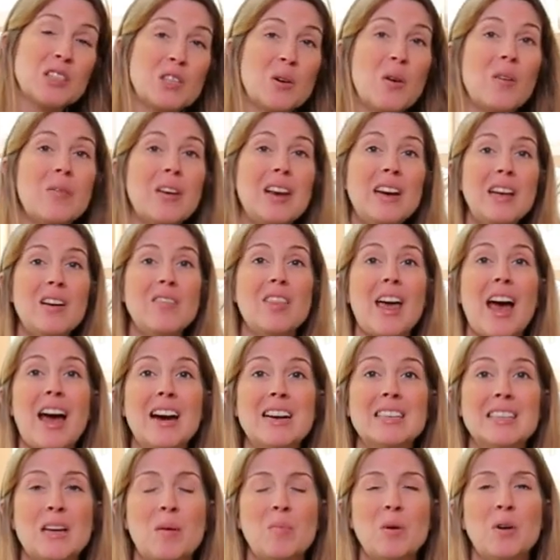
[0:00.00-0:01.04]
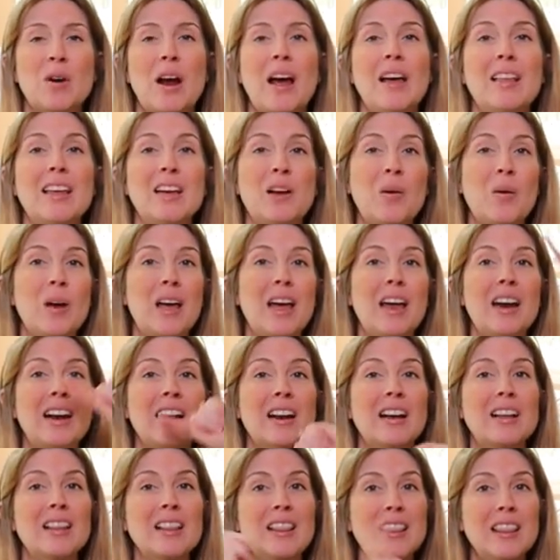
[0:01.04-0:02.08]
So if any of that is up your alley, go ahead
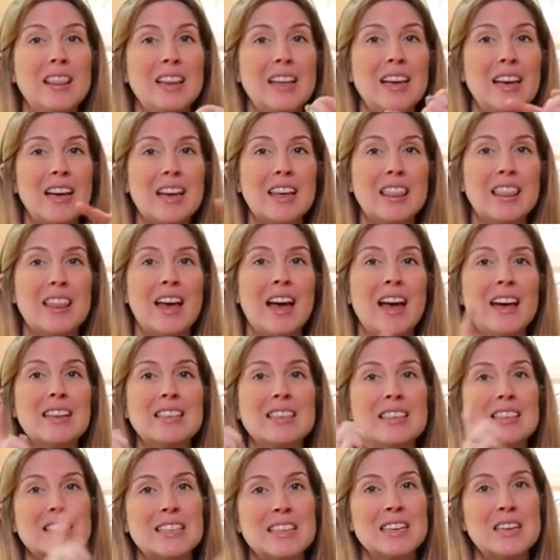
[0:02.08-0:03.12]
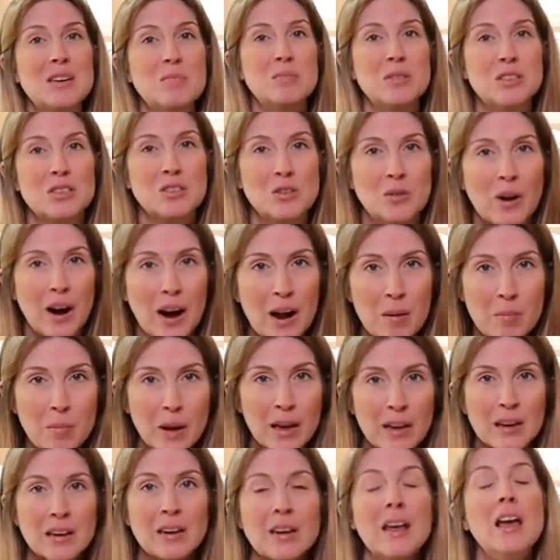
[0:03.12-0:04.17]
and click that subscribe
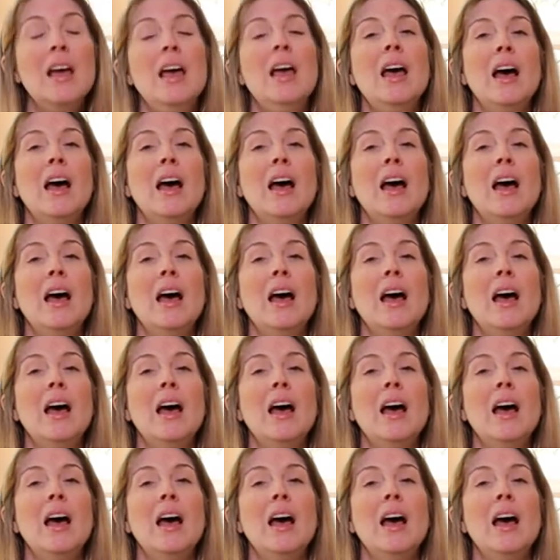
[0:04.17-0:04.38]
button.